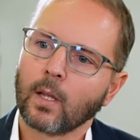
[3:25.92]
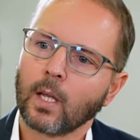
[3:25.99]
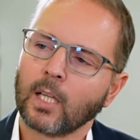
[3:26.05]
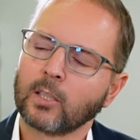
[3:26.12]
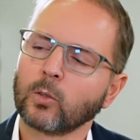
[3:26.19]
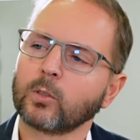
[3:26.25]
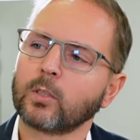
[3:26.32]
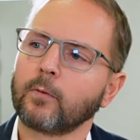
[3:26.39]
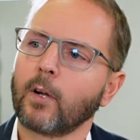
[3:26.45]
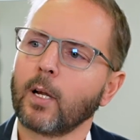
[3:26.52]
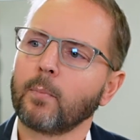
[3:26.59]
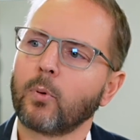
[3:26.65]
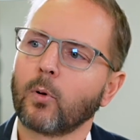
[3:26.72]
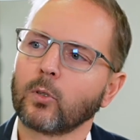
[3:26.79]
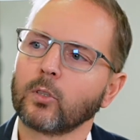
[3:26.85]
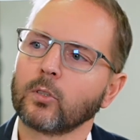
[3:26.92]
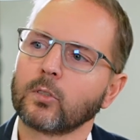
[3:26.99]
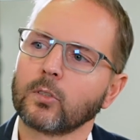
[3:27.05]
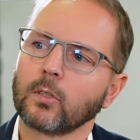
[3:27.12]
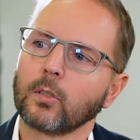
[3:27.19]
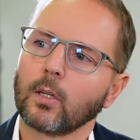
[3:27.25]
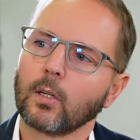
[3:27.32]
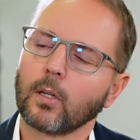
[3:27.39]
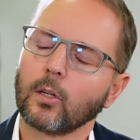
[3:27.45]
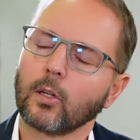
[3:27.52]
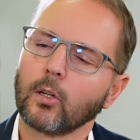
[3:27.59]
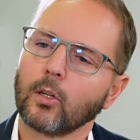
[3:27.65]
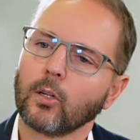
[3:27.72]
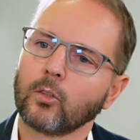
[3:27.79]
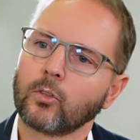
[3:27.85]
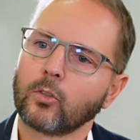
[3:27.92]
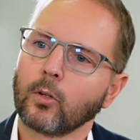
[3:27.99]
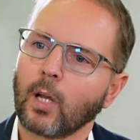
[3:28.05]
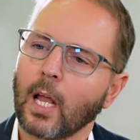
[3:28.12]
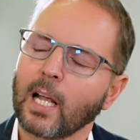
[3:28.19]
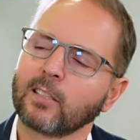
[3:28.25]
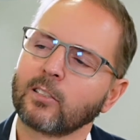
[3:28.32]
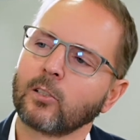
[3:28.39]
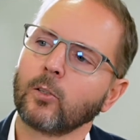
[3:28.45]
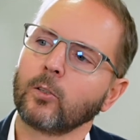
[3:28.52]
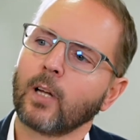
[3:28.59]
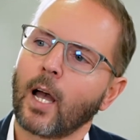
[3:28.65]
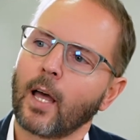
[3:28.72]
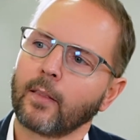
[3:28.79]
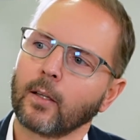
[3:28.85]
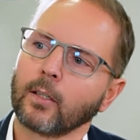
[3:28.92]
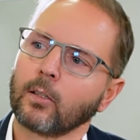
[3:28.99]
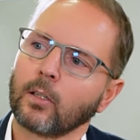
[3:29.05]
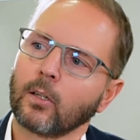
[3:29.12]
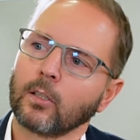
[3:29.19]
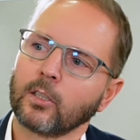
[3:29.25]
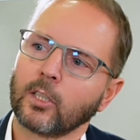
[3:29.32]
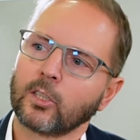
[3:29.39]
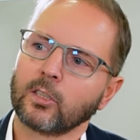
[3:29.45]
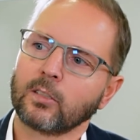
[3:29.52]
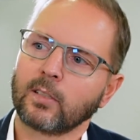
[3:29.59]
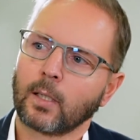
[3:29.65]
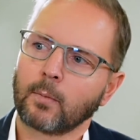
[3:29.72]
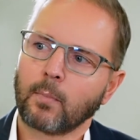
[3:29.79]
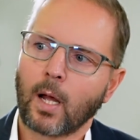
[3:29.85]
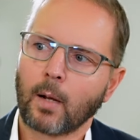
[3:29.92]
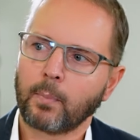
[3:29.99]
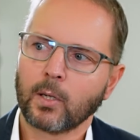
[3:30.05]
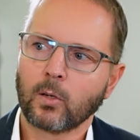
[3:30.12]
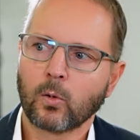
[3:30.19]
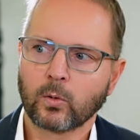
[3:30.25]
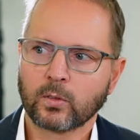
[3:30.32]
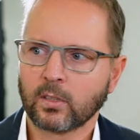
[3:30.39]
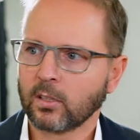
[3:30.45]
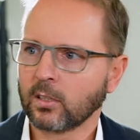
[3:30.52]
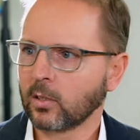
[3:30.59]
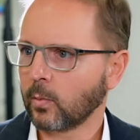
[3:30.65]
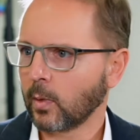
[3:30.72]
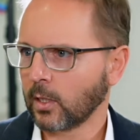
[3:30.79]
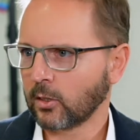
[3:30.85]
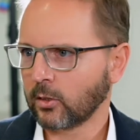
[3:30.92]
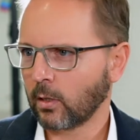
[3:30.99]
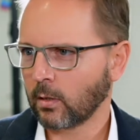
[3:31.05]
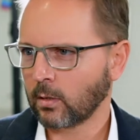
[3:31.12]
It's also very important to exclude other conditions that might be causing the squint.